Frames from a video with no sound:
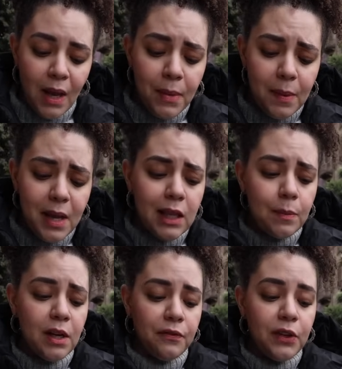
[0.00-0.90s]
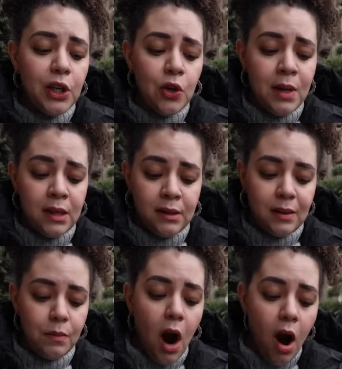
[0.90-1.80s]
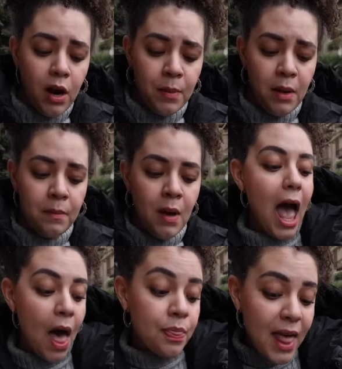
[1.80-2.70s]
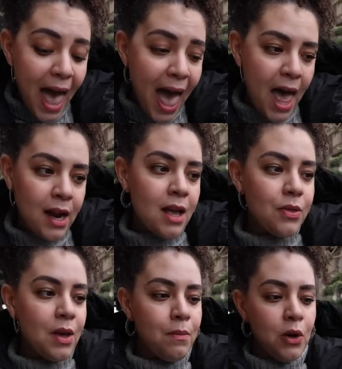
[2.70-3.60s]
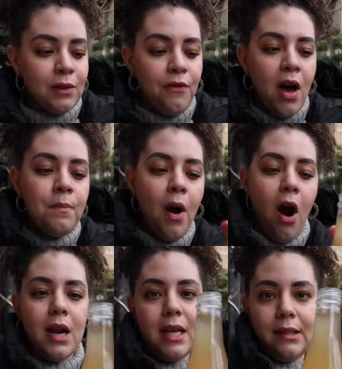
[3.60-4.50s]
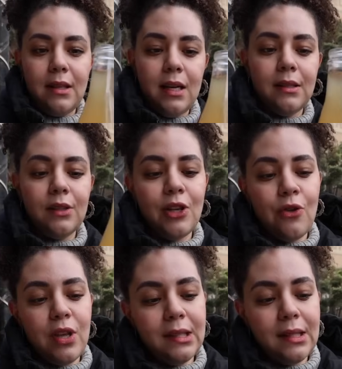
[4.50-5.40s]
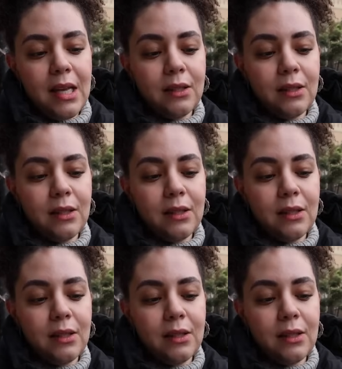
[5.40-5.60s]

maybe a little bit of cumin, some cardamom. And then the most fun part is this. So this is